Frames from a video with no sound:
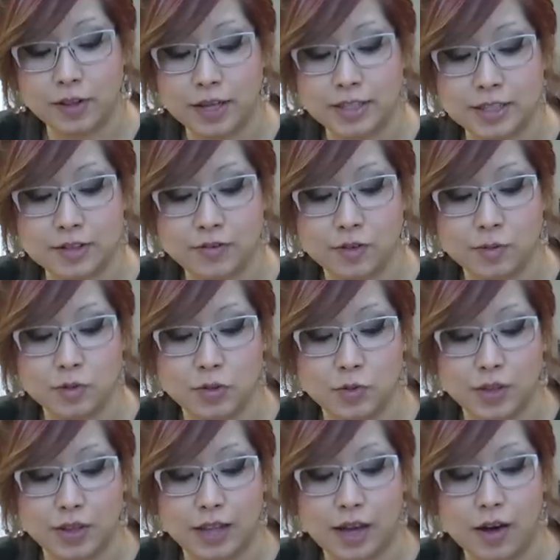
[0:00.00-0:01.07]
Let them know the
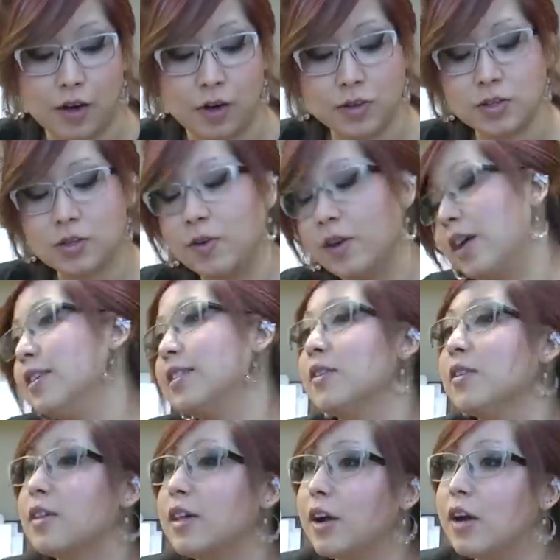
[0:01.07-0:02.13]
benefits of the no
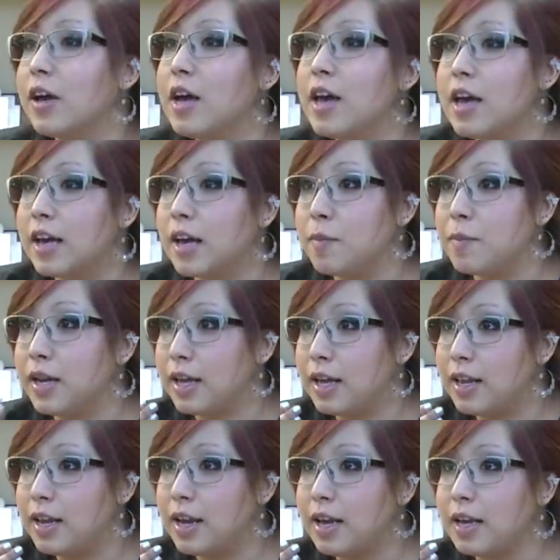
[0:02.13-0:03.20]
glare, such as
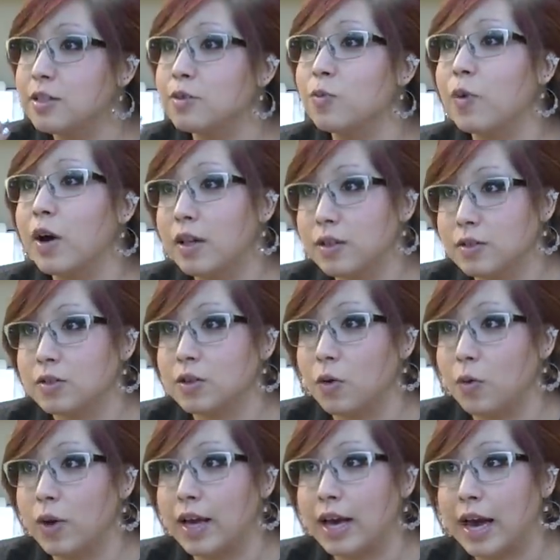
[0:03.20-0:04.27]
no glare for
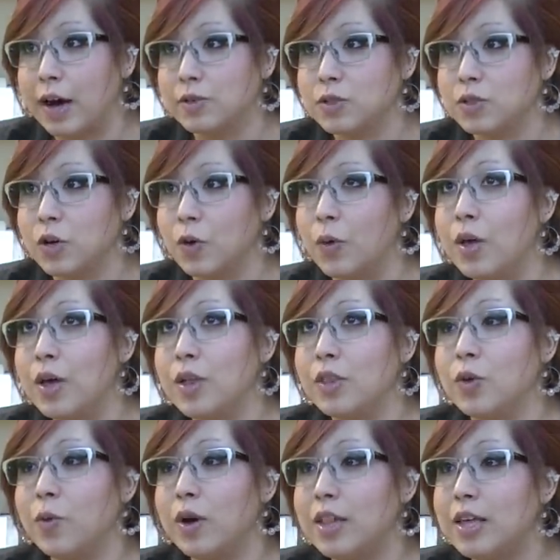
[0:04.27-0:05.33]
nighttime driving and computer
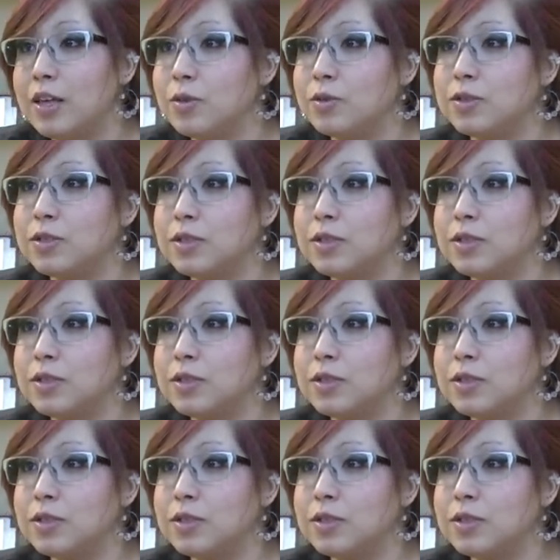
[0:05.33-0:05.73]
work,